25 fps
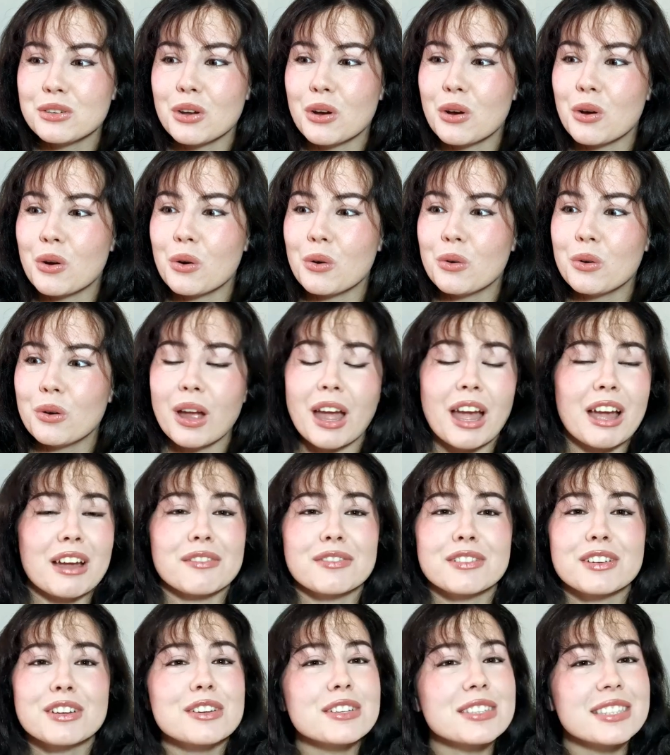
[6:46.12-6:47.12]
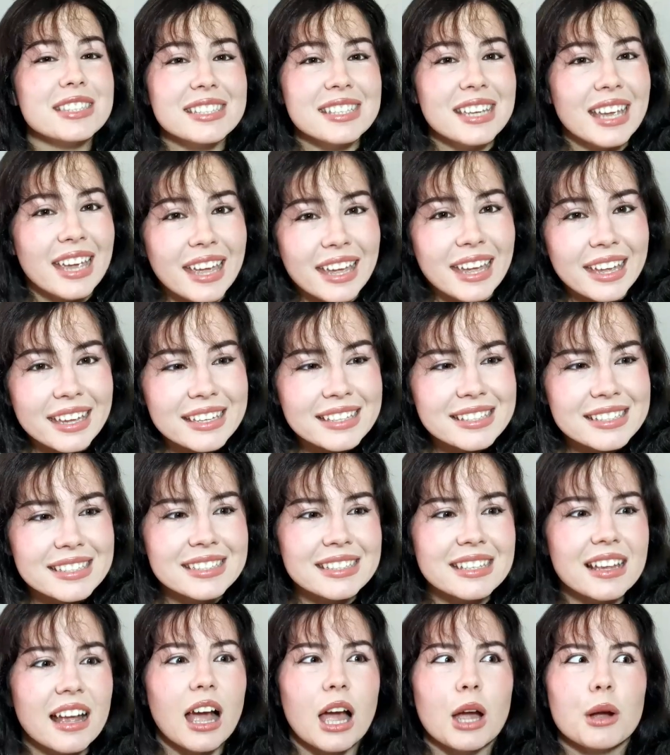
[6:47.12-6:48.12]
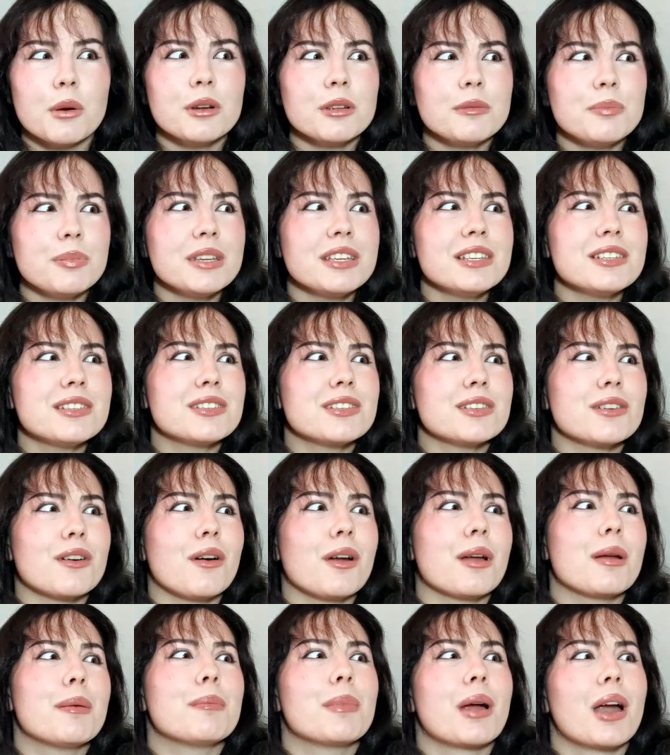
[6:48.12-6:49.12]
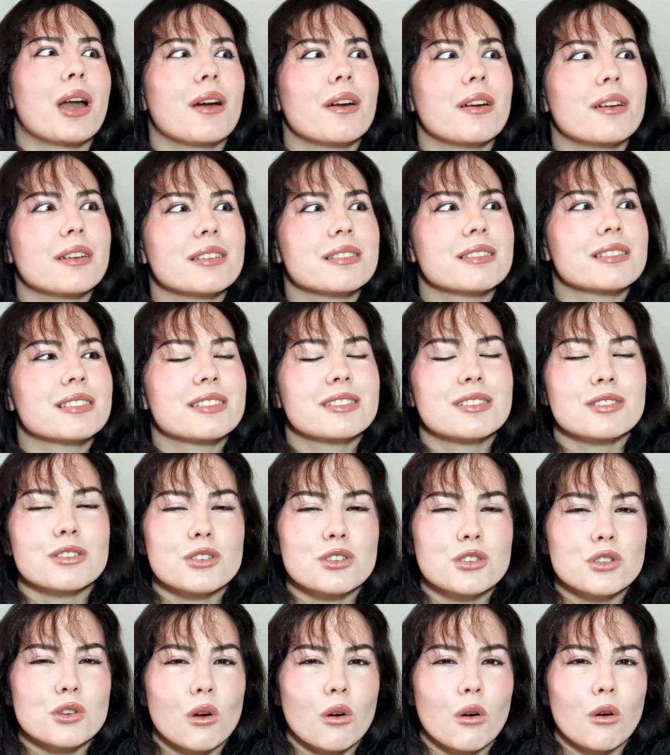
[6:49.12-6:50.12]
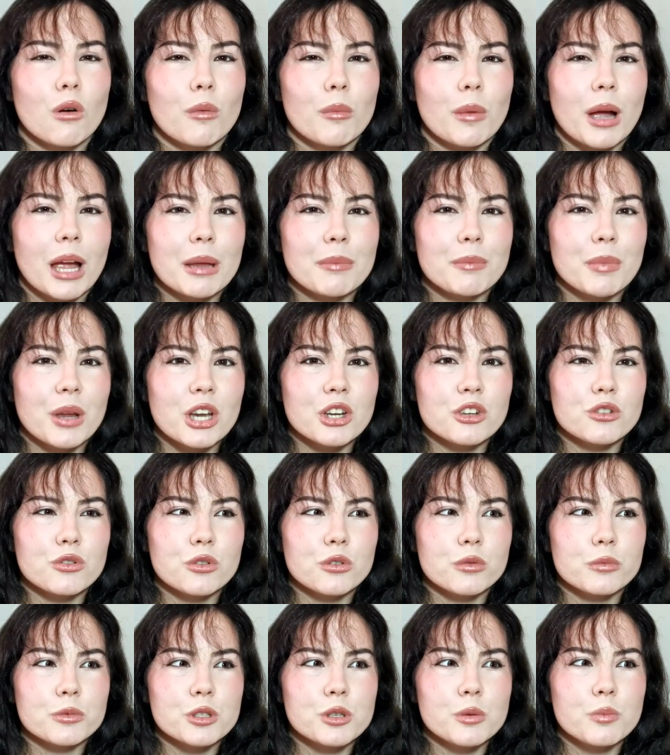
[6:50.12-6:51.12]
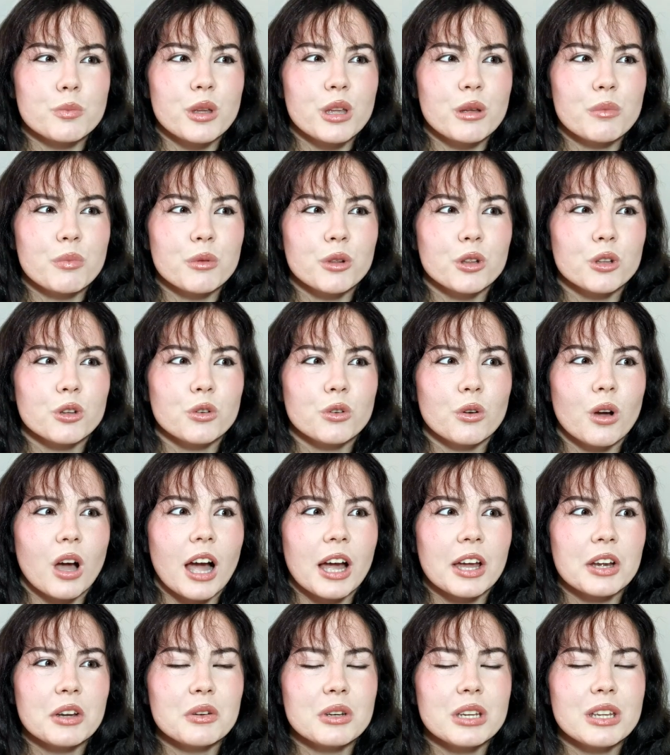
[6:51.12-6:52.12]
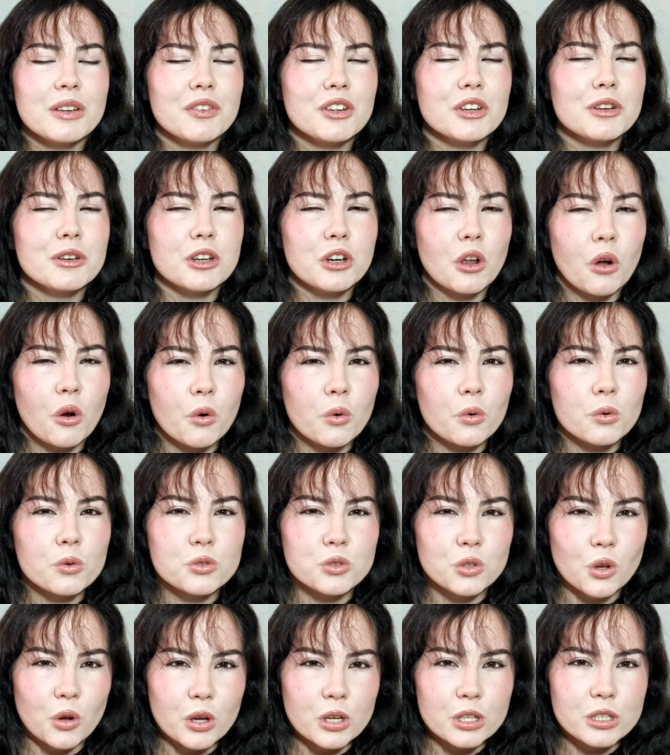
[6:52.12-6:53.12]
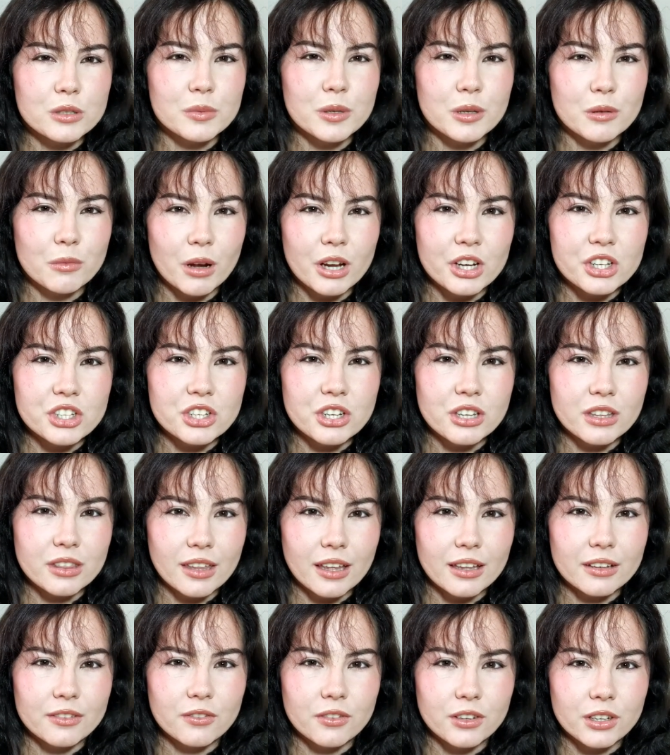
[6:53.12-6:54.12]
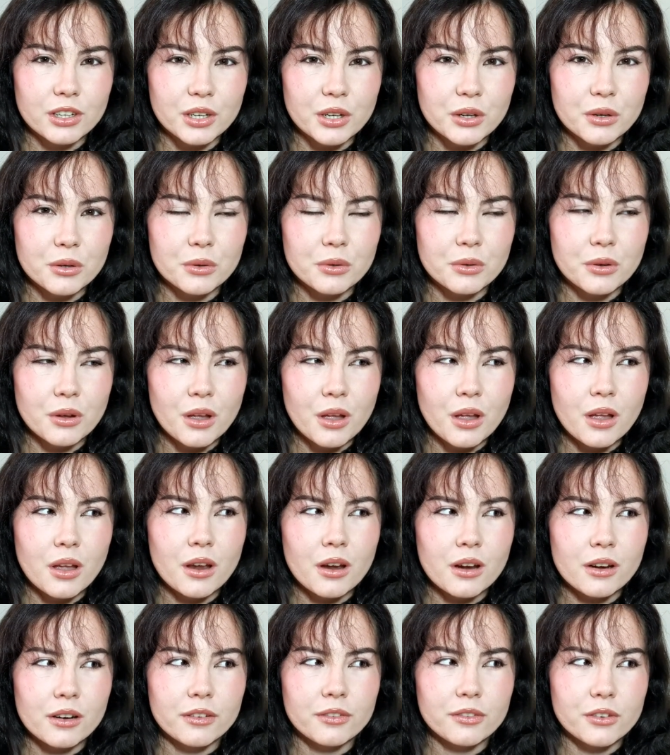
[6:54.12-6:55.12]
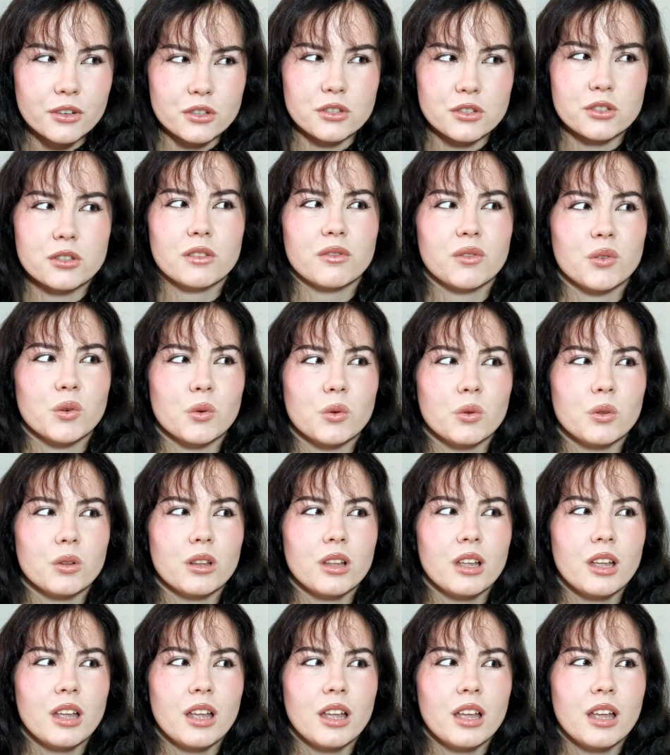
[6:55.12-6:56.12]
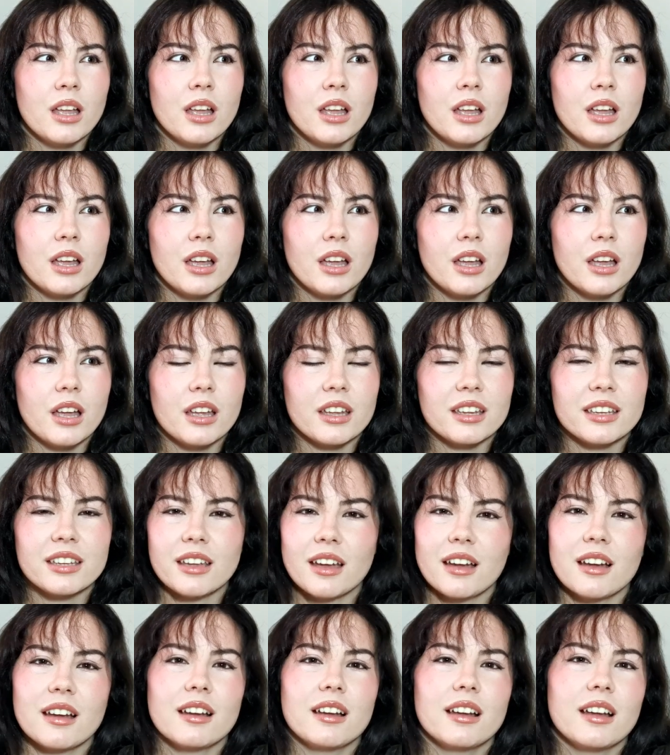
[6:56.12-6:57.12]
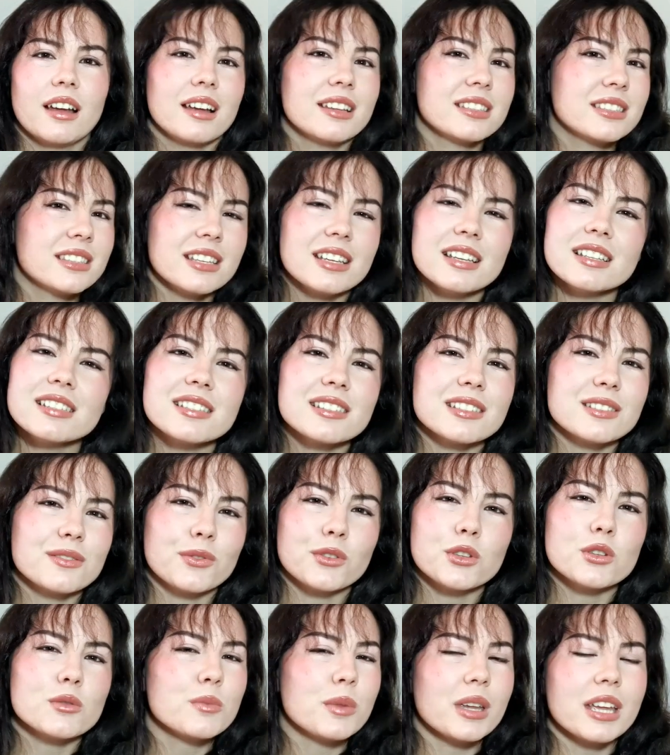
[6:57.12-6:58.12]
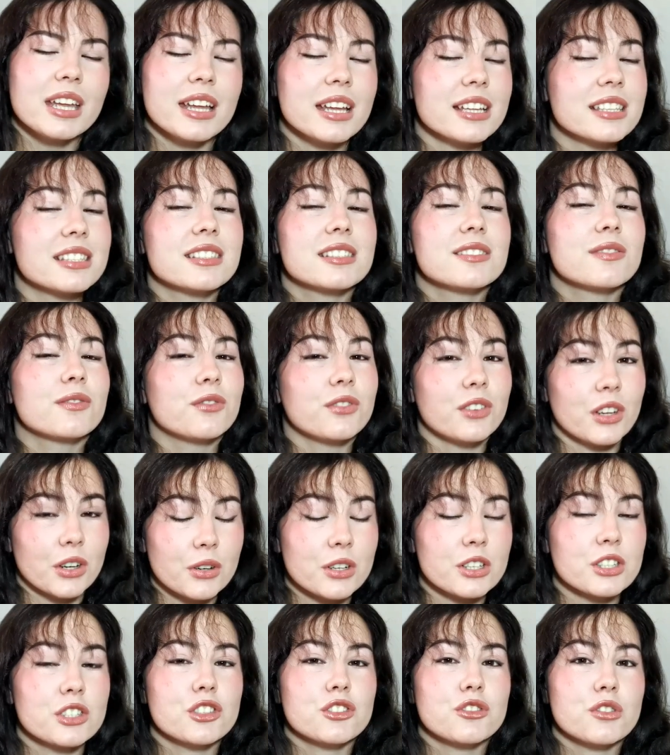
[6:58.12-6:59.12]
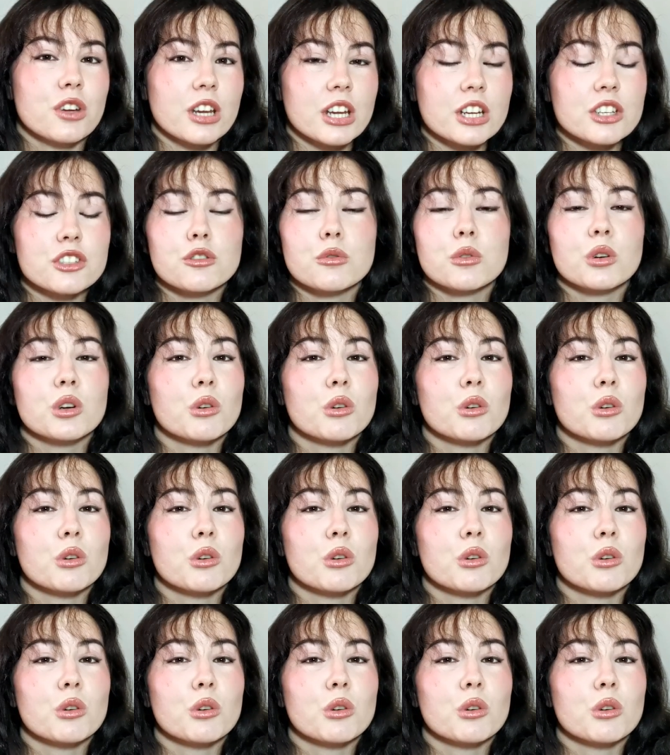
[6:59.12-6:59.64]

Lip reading: don't know, have good taste. I would be so embarrassed to show my bedroom to people who I don't even know is going to be watching that video, first of all. Yeah, it's, to me, it's very strange